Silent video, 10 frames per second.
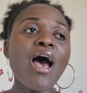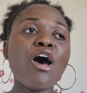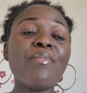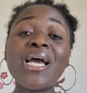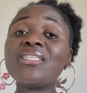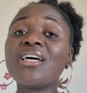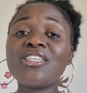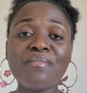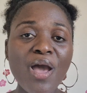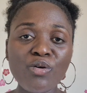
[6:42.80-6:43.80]
Um, I
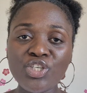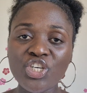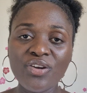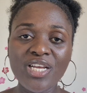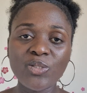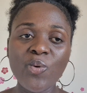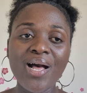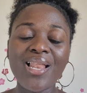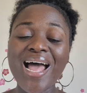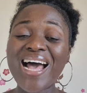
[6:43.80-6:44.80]
started my own journey as
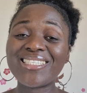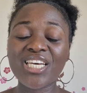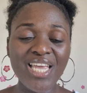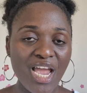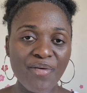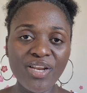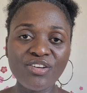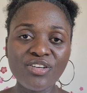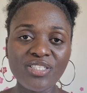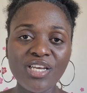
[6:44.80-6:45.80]
well as a carer in a
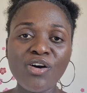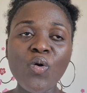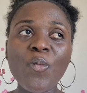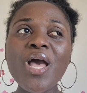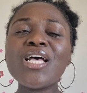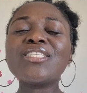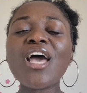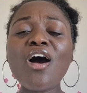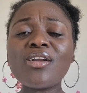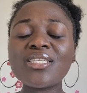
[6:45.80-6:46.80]
nursing home. So
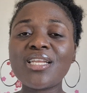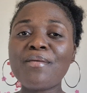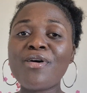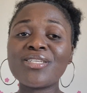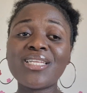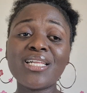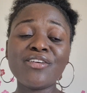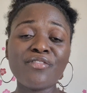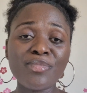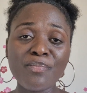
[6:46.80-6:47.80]
I understand about
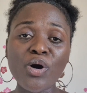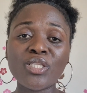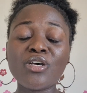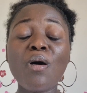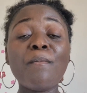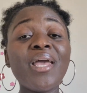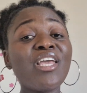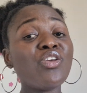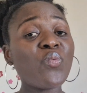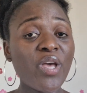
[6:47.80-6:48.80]
starting from the bottom,
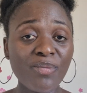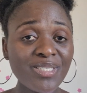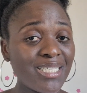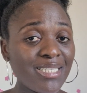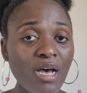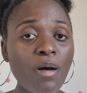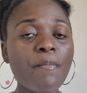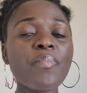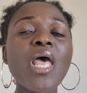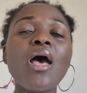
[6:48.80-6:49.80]
making your way up to the top.
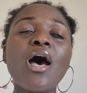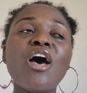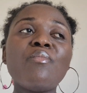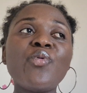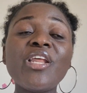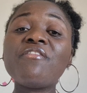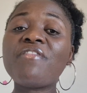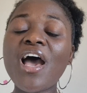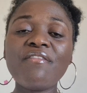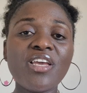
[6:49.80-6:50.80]
Um, within
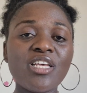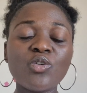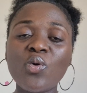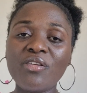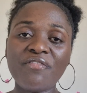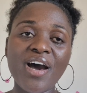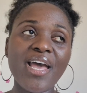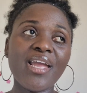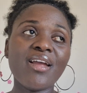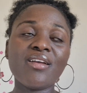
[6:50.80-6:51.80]
five years
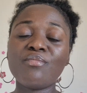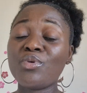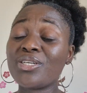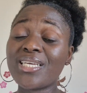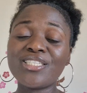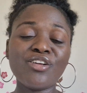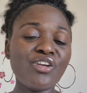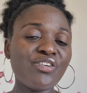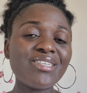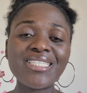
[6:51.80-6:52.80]
qualifying because I studied
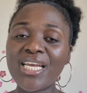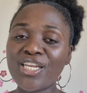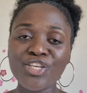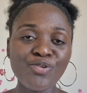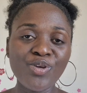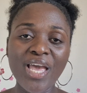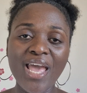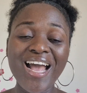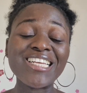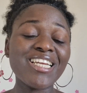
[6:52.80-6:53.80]
nursing in the
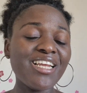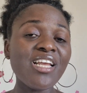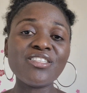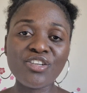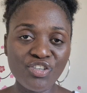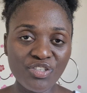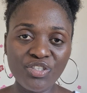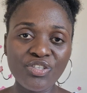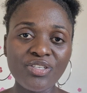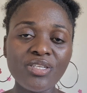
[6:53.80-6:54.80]
UK as an international
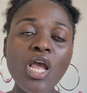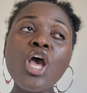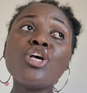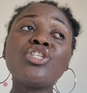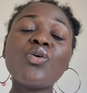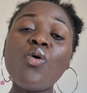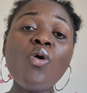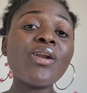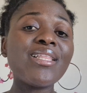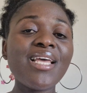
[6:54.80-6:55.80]
student. So
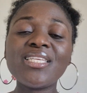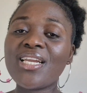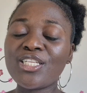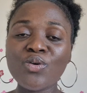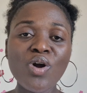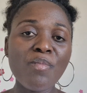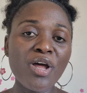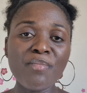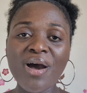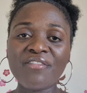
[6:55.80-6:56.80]
all the things that I talk about
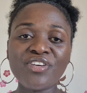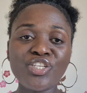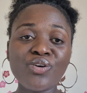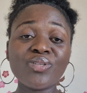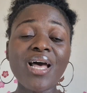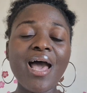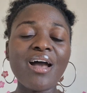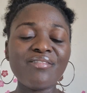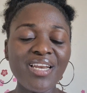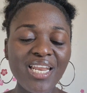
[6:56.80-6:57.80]
in my videos, I
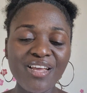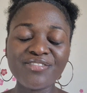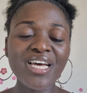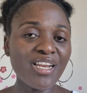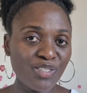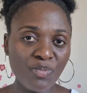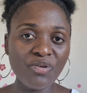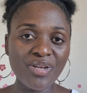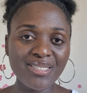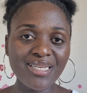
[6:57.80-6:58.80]
have lived and
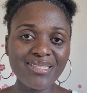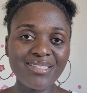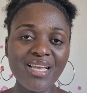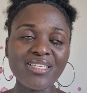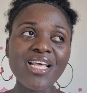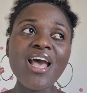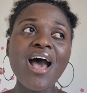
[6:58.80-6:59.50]
experienced these things.